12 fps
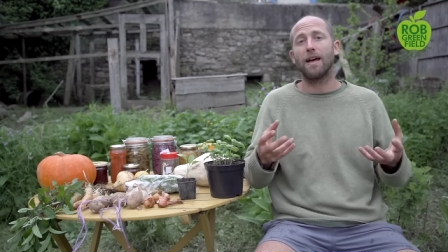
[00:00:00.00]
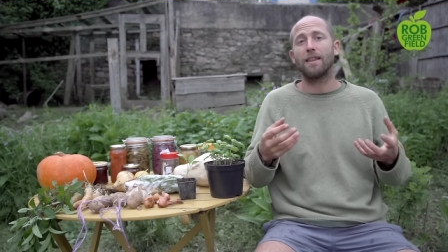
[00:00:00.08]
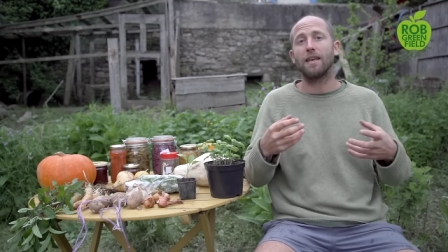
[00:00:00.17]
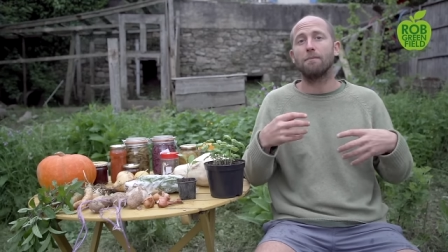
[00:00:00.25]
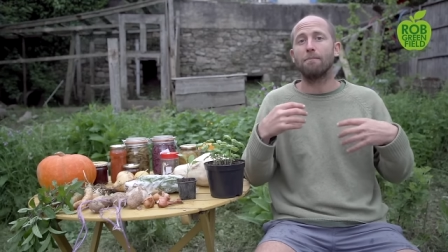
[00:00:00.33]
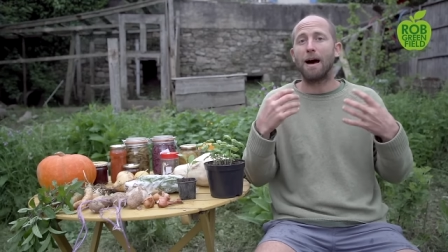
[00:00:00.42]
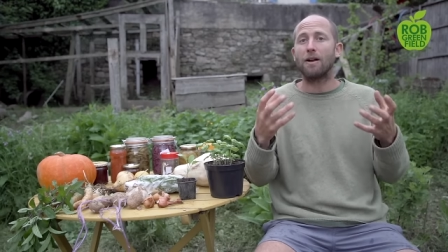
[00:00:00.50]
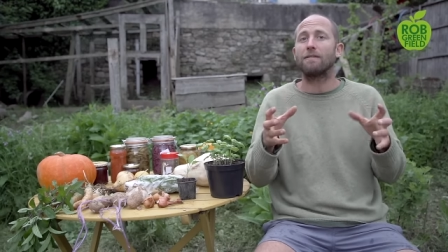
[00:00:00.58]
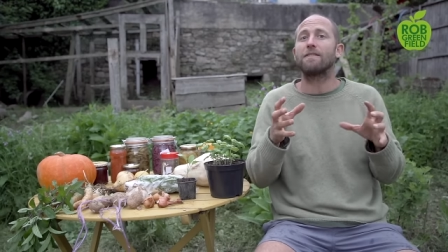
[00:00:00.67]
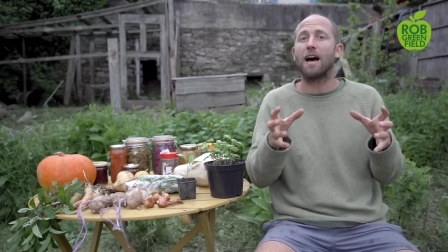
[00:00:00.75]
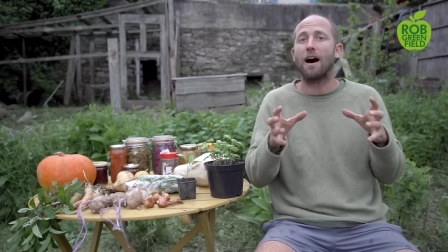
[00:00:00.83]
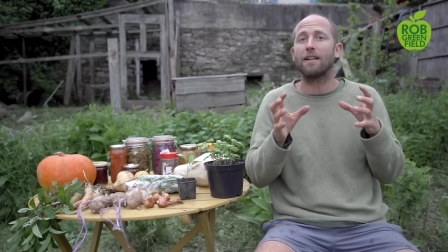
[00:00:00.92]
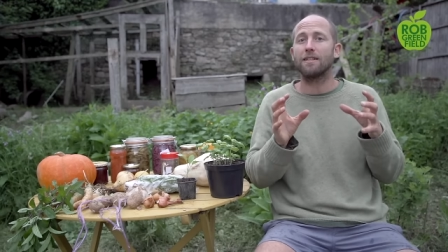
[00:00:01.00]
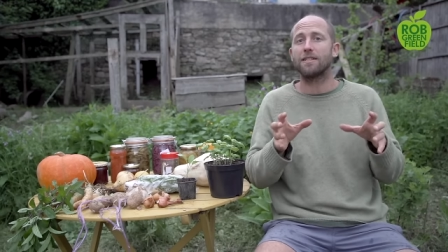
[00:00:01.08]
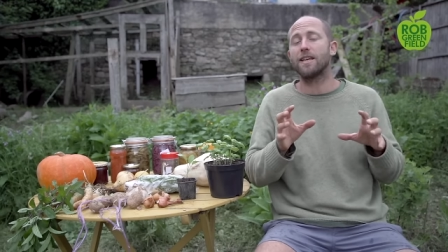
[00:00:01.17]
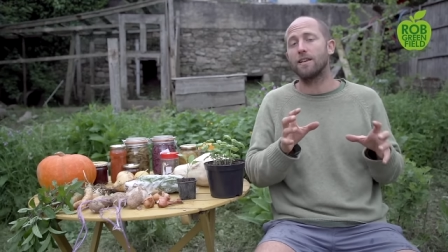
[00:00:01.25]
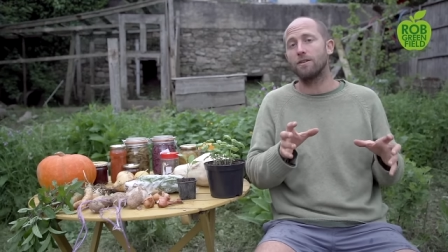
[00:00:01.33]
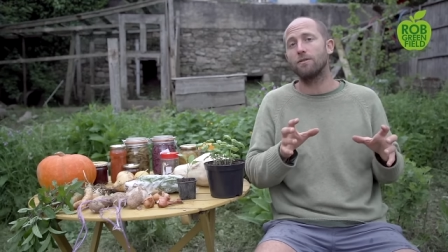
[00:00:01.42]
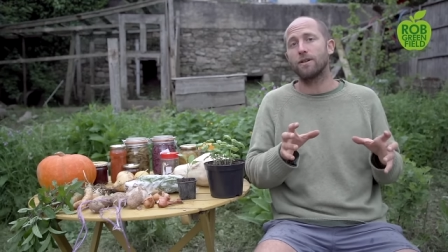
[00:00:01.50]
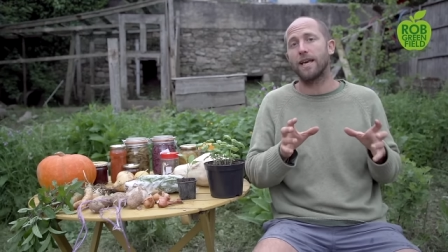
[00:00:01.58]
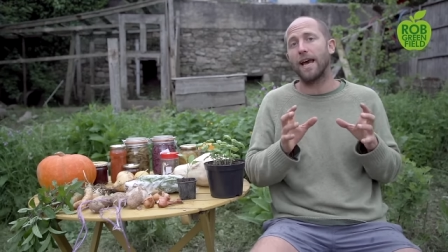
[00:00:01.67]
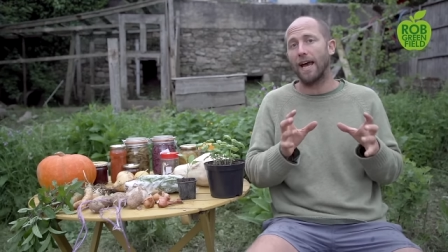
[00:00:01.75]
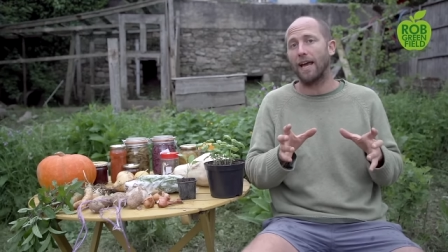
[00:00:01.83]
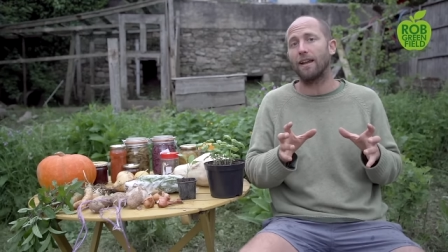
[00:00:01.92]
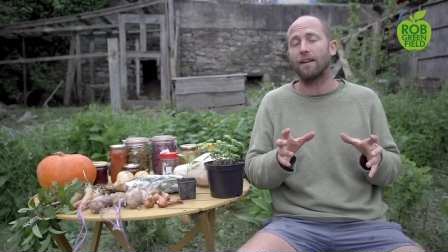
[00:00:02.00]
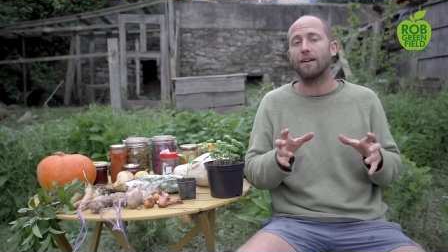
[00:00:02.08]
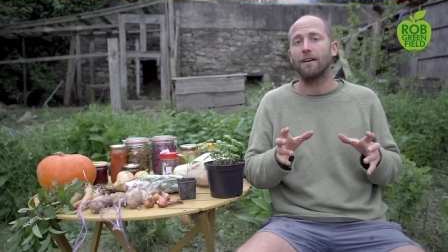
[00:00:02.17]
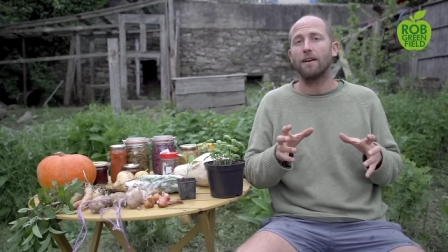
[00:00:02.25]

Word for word: And the amount of knowledge that you gain